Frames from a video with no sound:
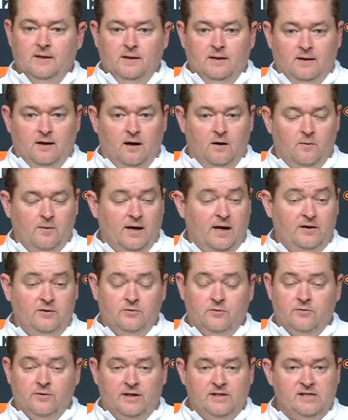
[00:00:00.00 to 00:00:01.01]
we got to do a
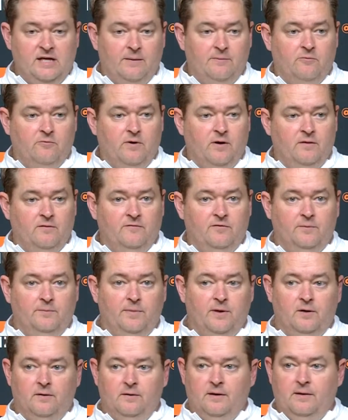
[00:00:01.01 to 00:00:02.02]
great job of running the
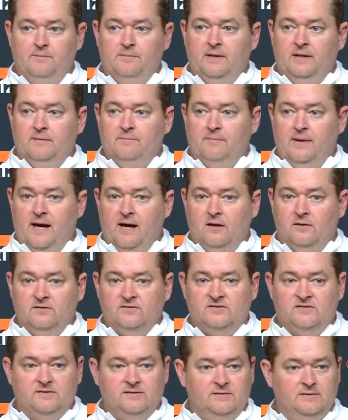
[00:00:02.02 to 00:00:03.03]
football and being
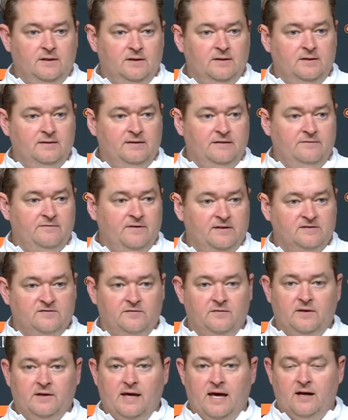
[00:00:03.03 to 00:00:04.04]
balanced.
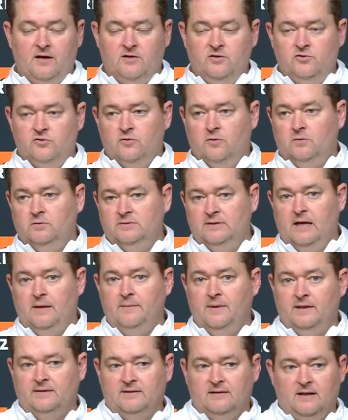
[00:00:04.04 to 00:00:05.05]
Defensively, got to control and
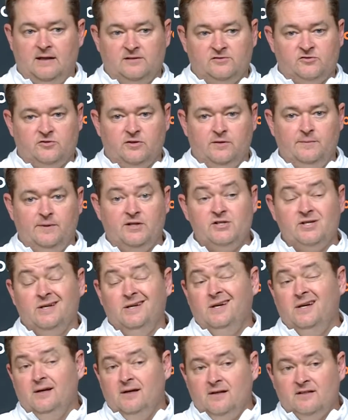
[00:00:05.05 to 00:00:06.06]
dominate the line of scrimmage.
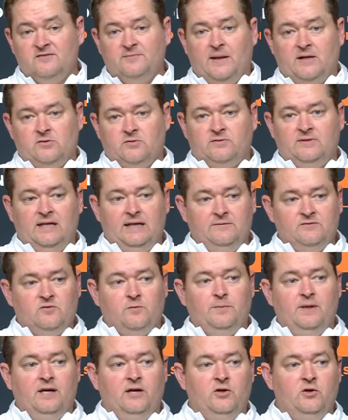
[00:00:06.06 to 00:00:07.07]
Special teams will
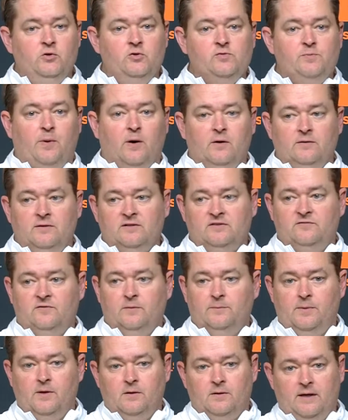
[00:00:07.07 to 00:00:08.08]
be a huge part in this
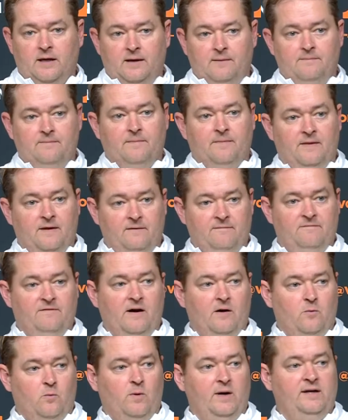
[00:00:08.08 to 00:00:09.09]
football game. They've
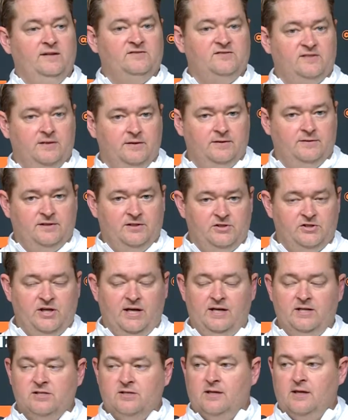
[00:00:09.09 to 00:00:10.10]
found ways to
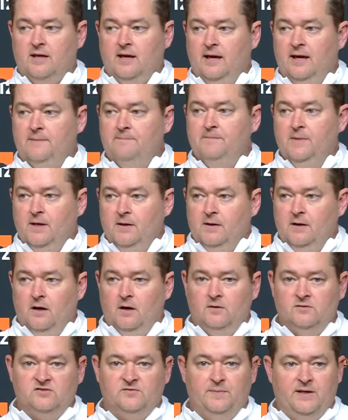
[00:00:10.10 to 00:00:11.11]
change the game
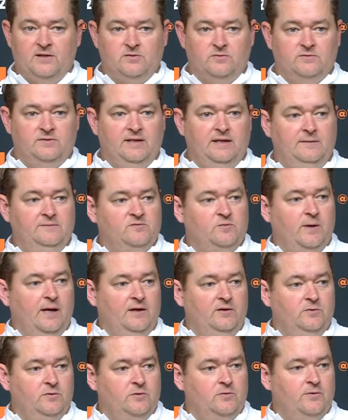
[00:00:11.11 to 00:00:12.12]
on special teams. We got to
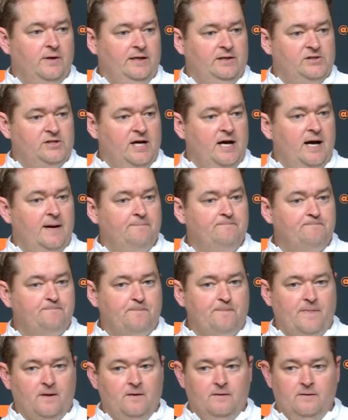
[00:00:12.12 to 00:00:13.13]
do a great job
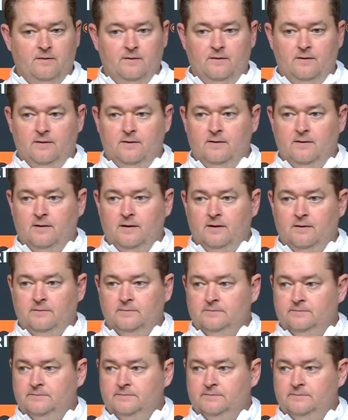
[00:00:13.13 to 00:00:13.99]
and